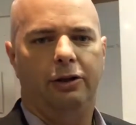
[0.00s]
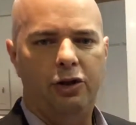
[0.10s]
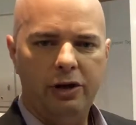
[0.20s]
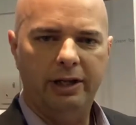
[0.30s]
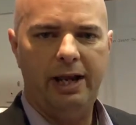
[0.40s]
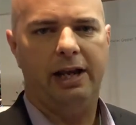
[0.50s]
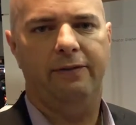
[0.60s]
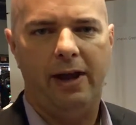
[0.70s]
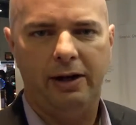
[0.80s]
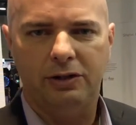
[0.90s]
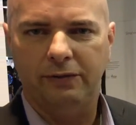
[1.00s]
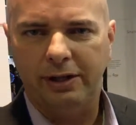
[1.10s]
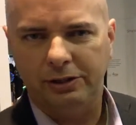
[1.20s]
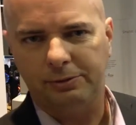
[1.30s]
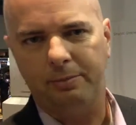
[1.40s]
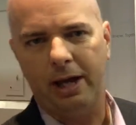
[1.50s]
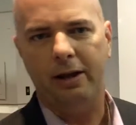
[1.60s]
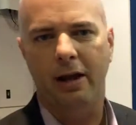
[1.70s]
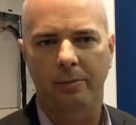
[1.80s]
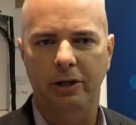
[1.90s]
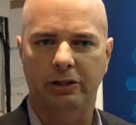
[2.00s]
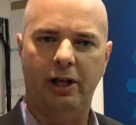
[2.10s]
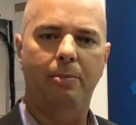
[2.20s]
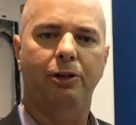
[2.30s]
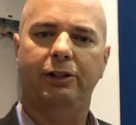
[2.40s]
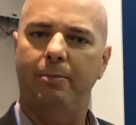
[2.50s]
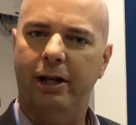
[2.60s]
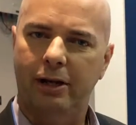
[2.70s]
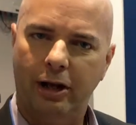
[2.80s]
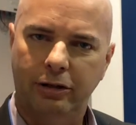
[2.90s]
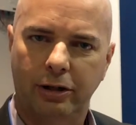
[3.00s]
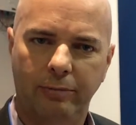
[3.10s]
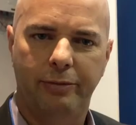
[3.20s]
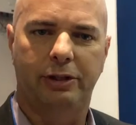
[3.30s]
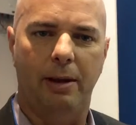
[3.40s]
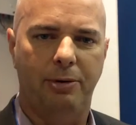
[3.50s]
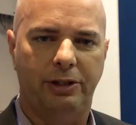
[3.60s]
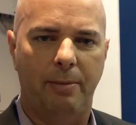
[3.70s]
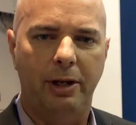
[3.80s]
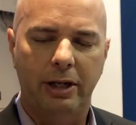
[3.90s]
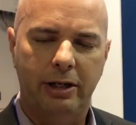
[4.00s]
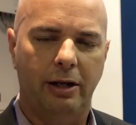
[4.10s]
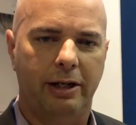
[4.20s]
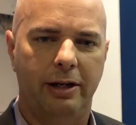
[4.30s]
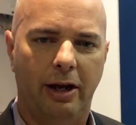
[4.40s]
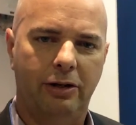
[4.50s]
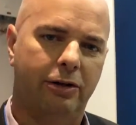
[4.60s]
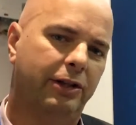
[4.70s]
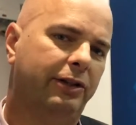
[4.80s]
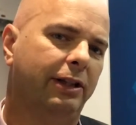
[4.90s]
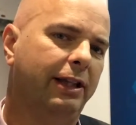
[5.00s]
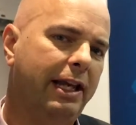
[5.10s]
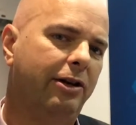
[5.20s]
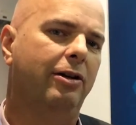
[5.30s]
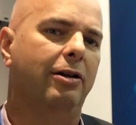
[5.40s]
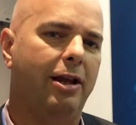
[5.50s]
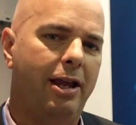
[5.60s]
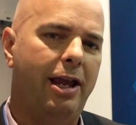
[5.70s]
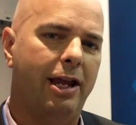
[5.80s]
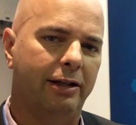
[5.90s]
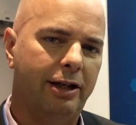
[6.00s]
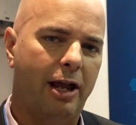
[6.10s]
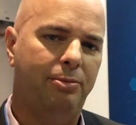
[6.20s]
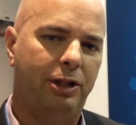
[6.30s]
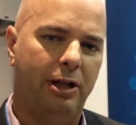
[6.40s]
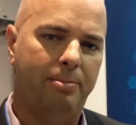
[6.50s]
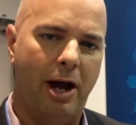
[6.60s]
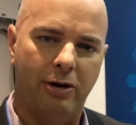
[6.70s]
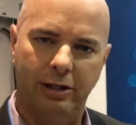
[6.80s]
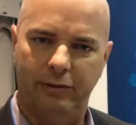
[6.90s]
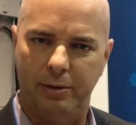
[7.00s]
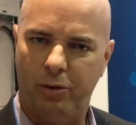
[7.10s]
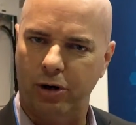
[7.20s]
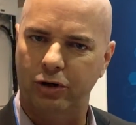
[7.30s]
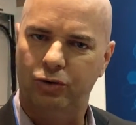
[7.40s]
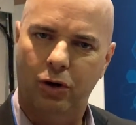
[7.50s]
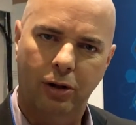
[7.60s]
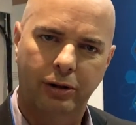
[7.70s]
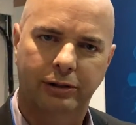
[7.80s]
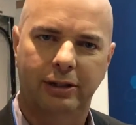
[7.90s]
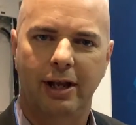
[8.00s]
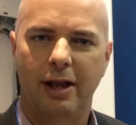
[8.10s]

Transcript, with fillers: You can take advantage of this by coming to Cypress Semiconductor. Cypress Semiconductor is the leader in Type-C and power delivery port controllers